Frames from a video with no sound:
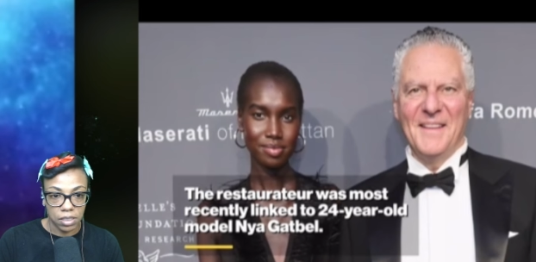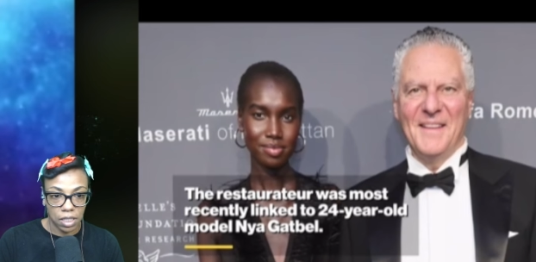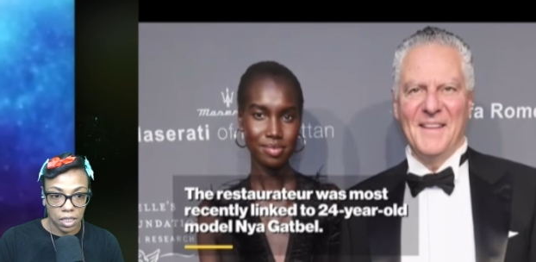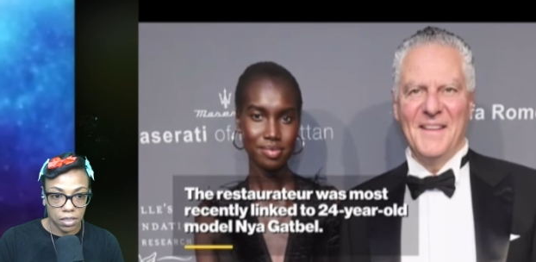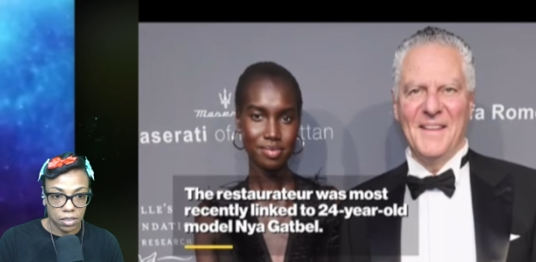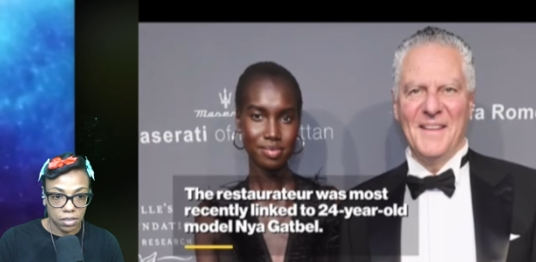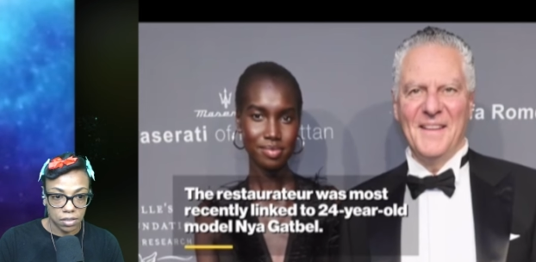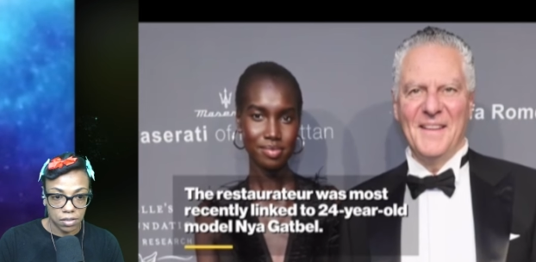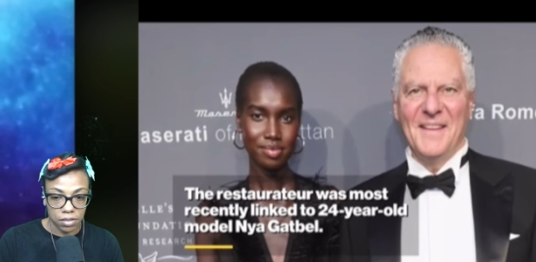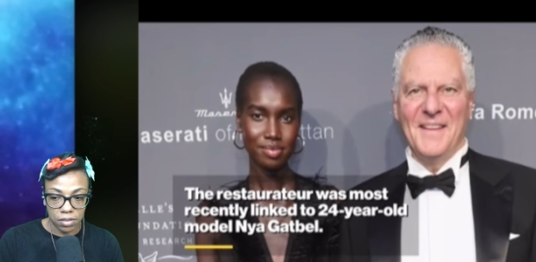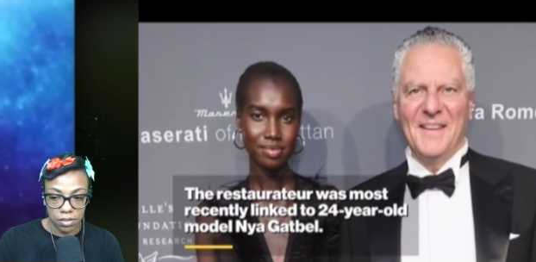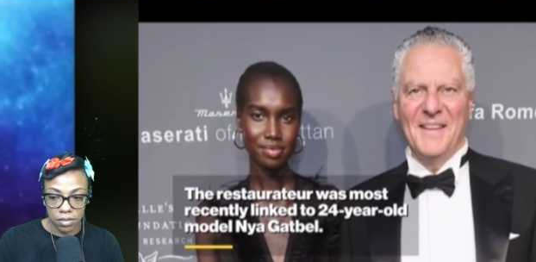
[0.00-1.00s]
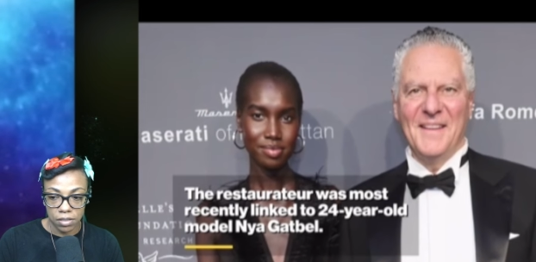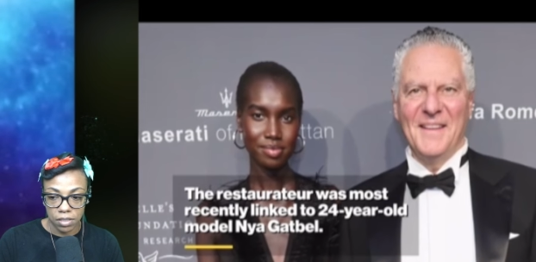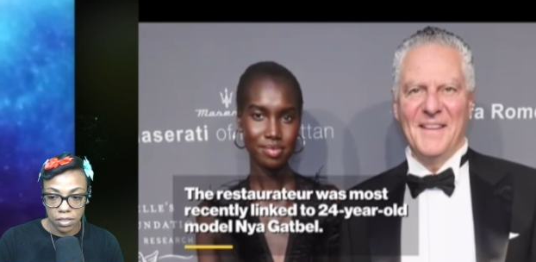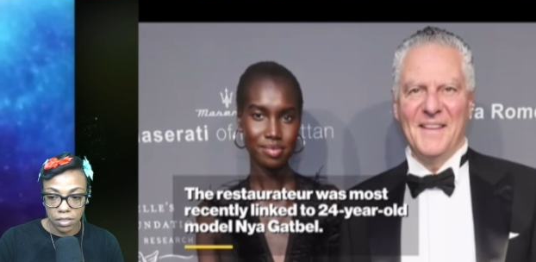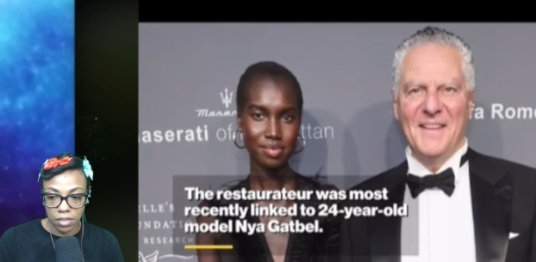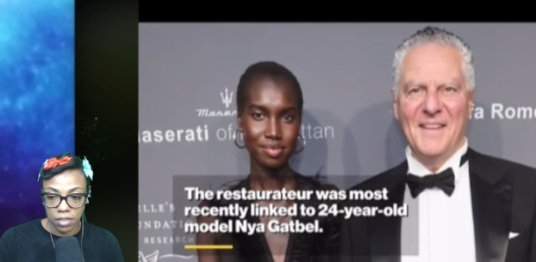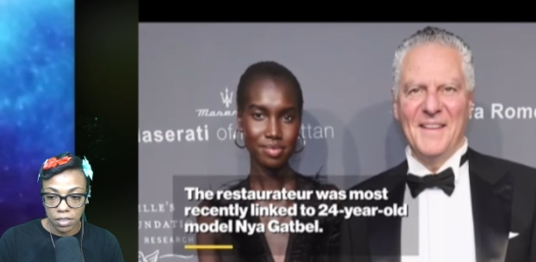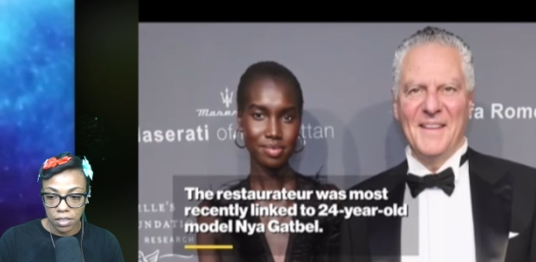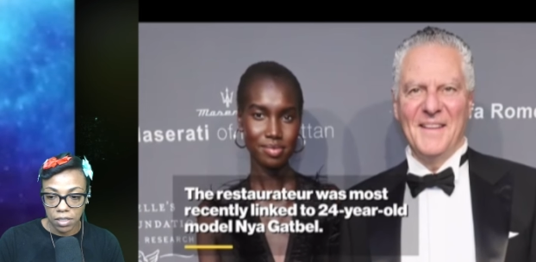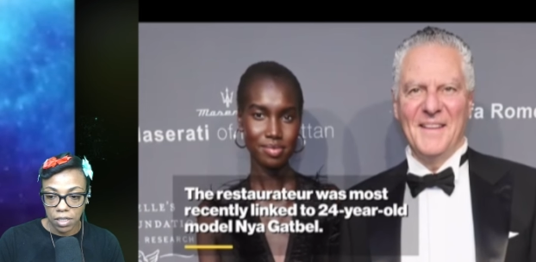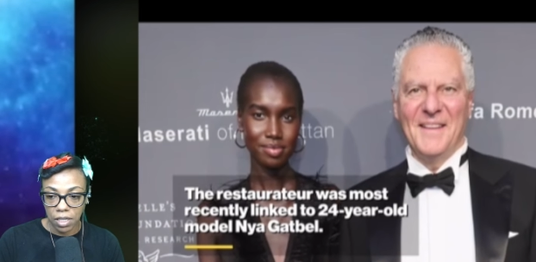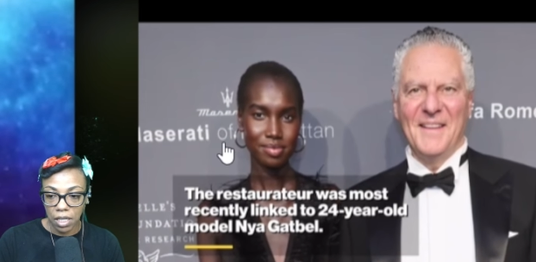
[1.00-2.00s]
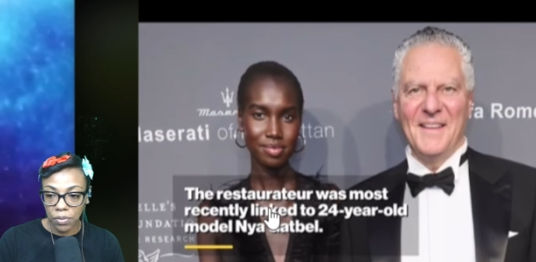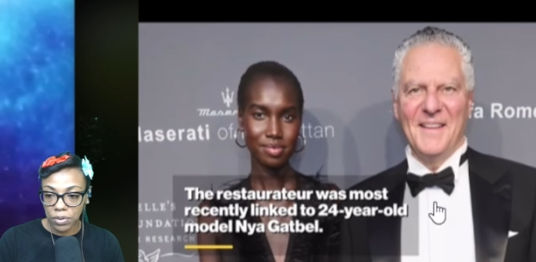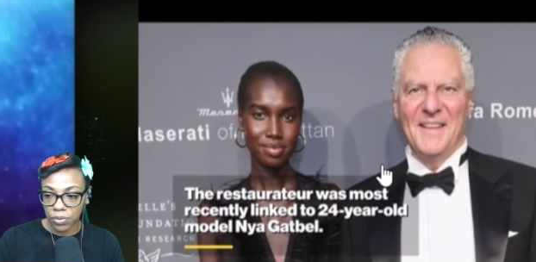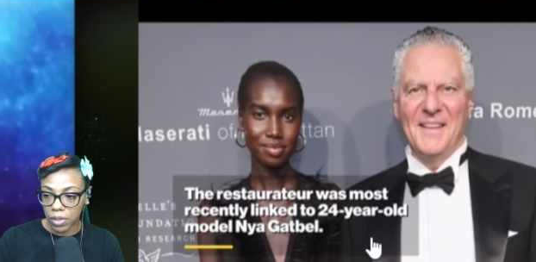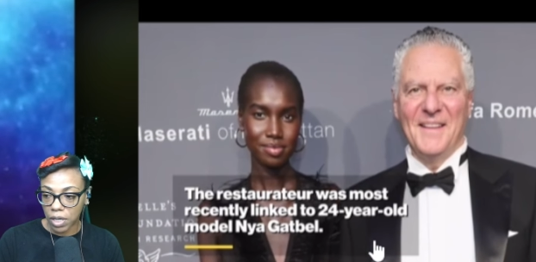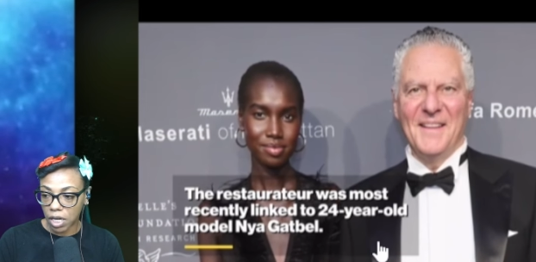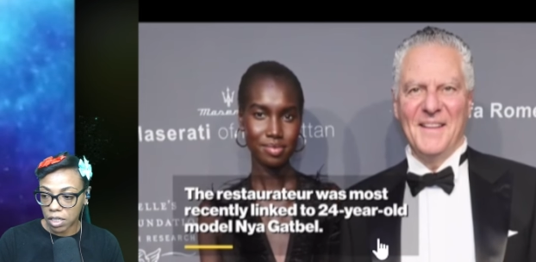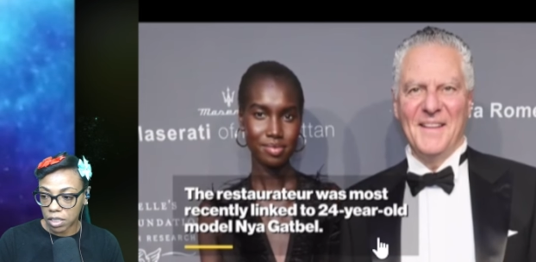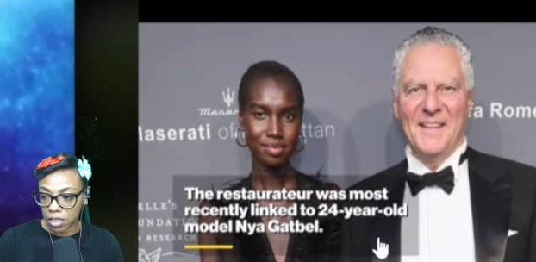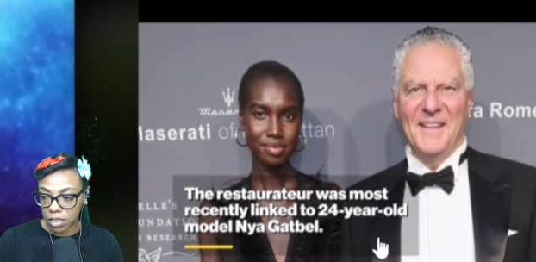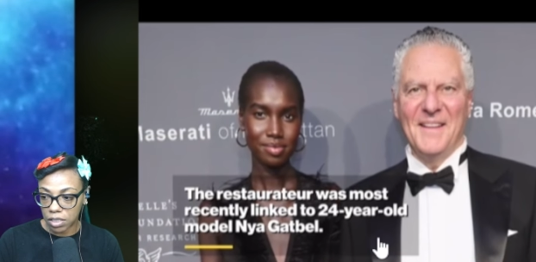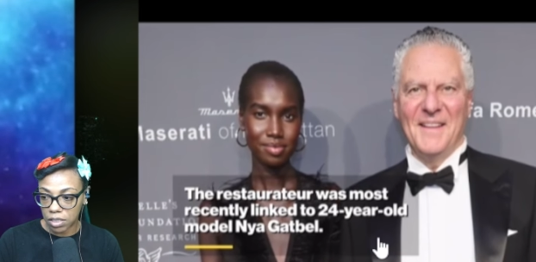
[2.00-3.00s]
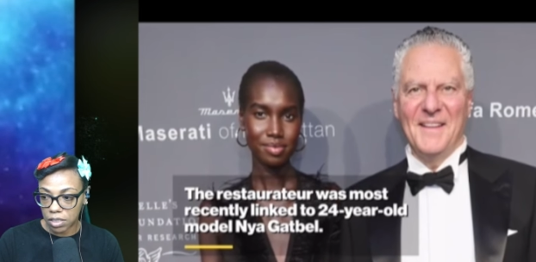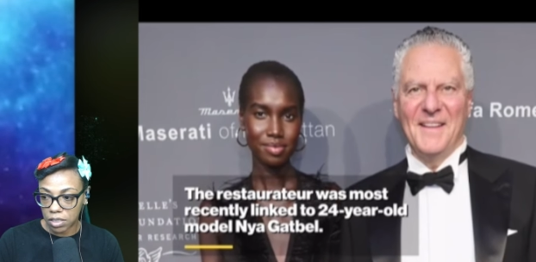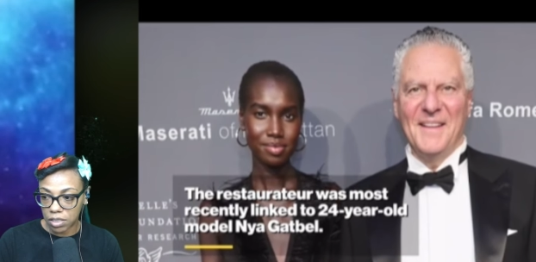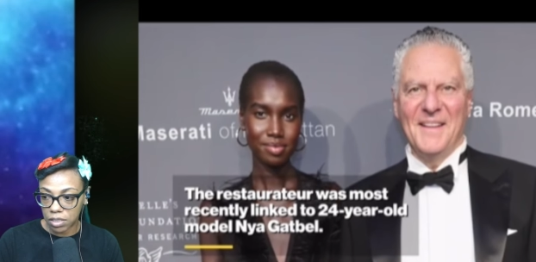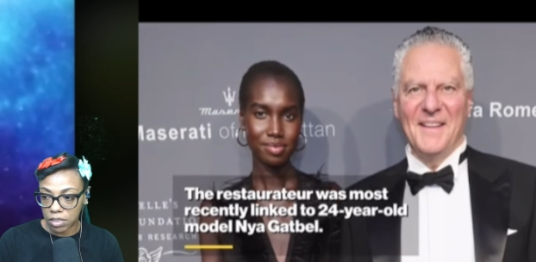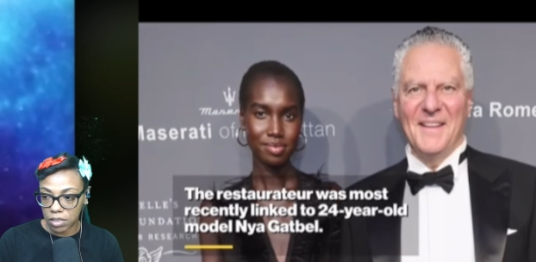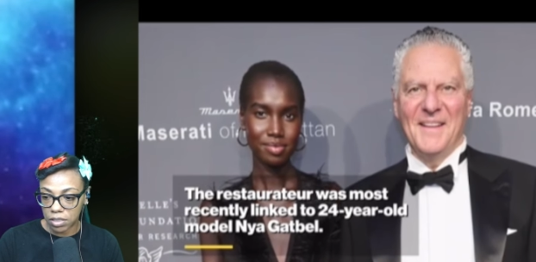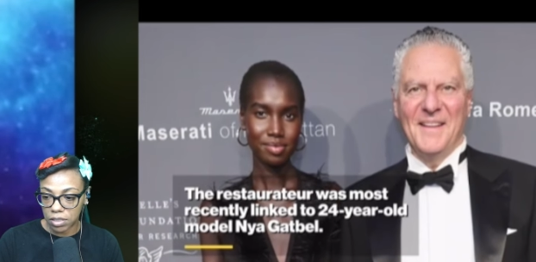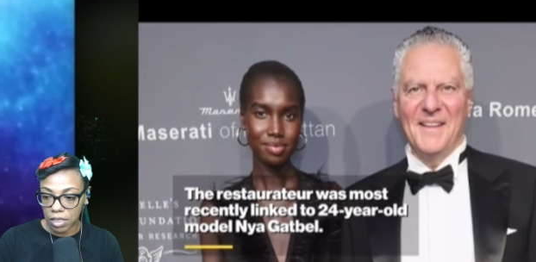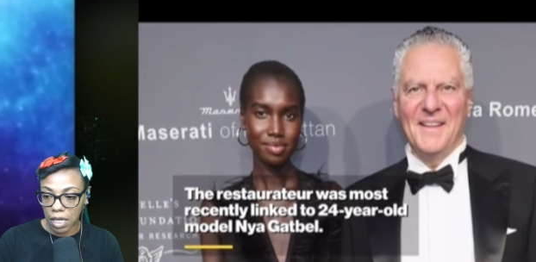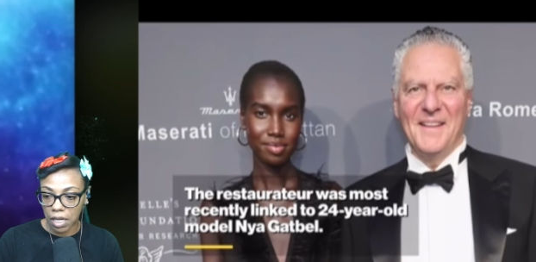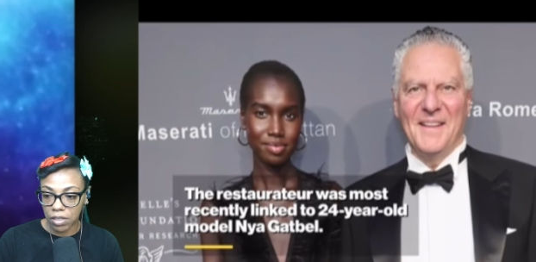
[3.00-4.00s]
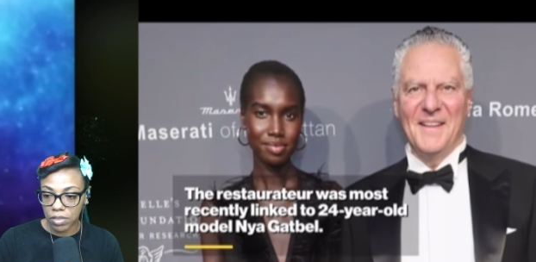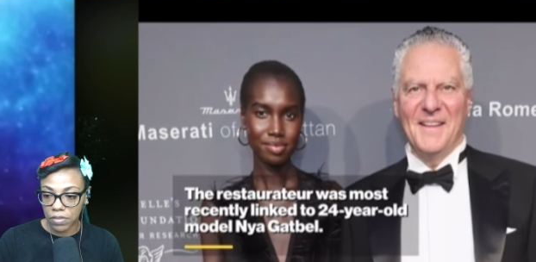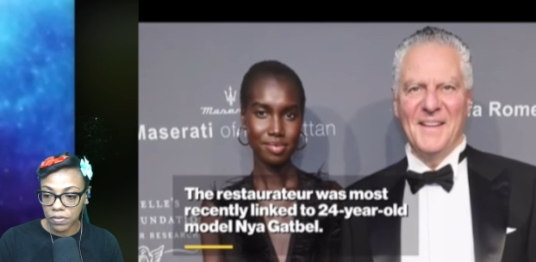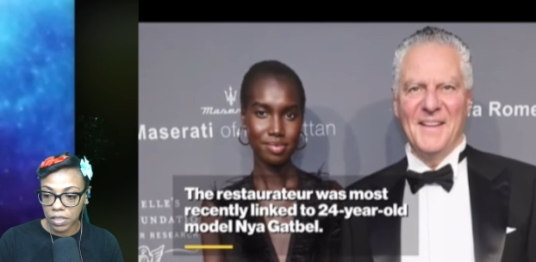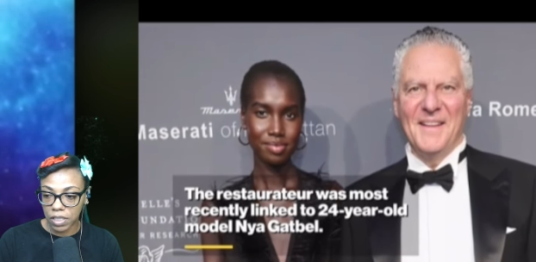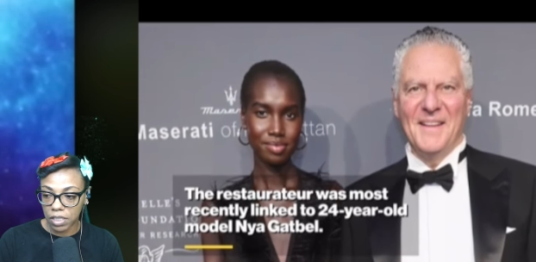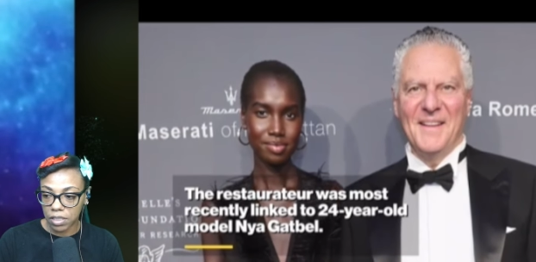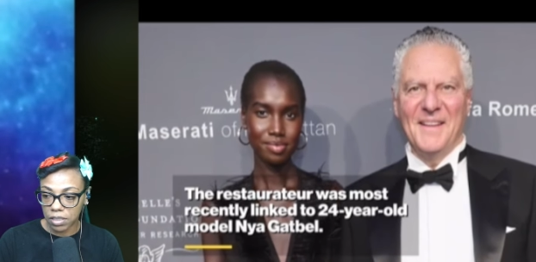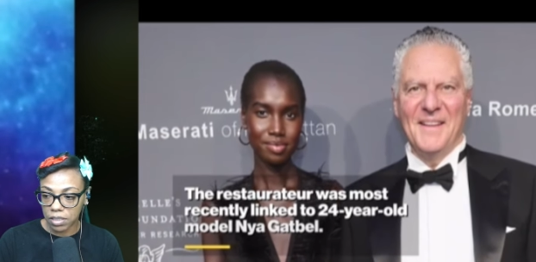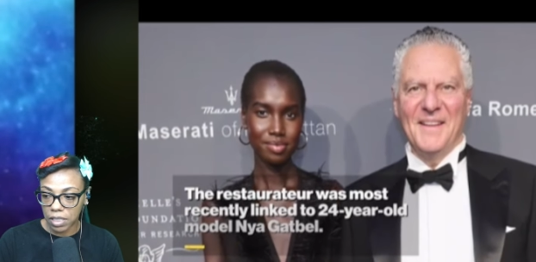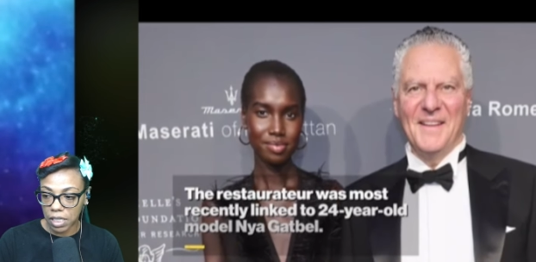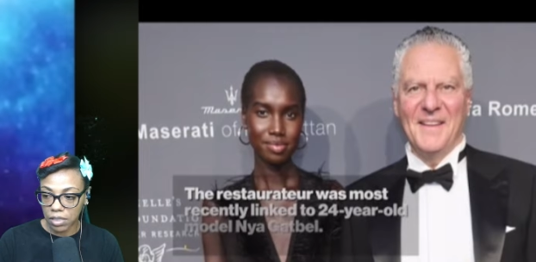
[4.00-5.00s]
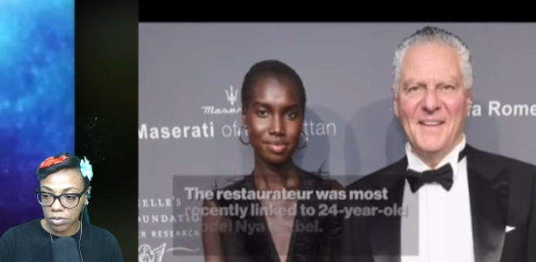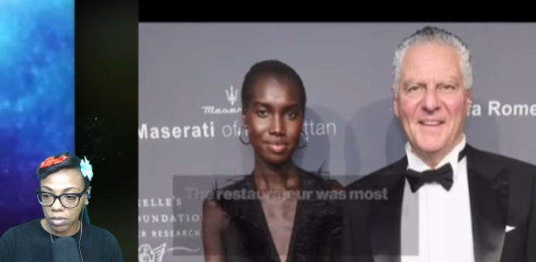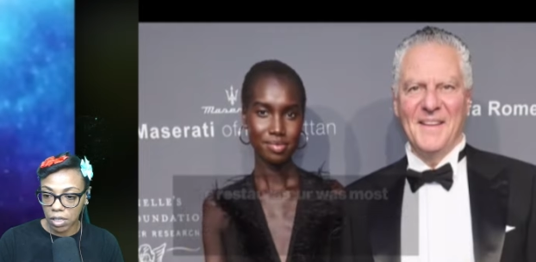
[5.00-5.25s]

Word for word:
Speaker 1: his ex. He was with her, I don't even think, not too